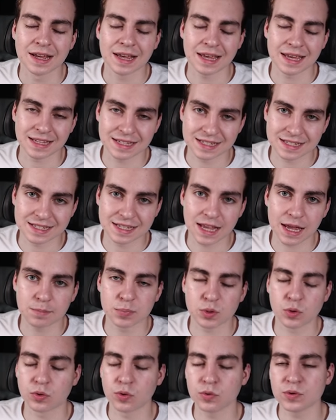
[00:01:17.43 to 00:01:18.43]

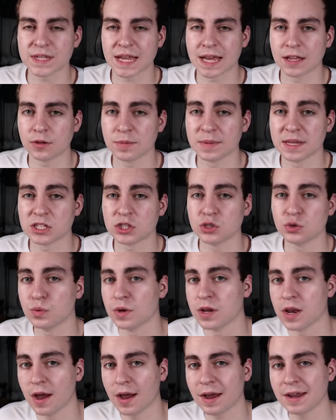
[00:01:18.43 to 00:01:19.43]
except those elements do
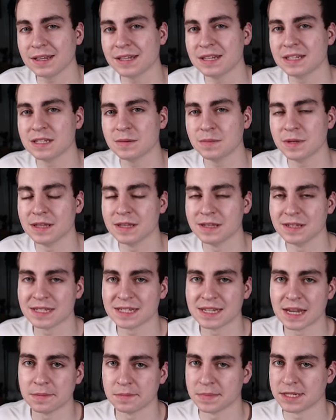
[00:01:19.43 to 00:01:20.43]
not need to be the
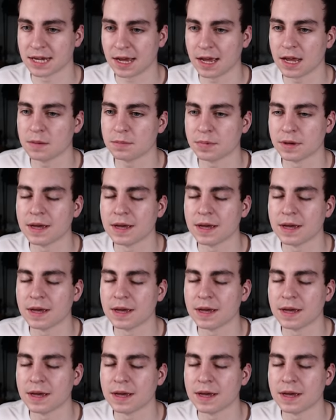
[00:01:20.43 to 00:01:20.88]
same type.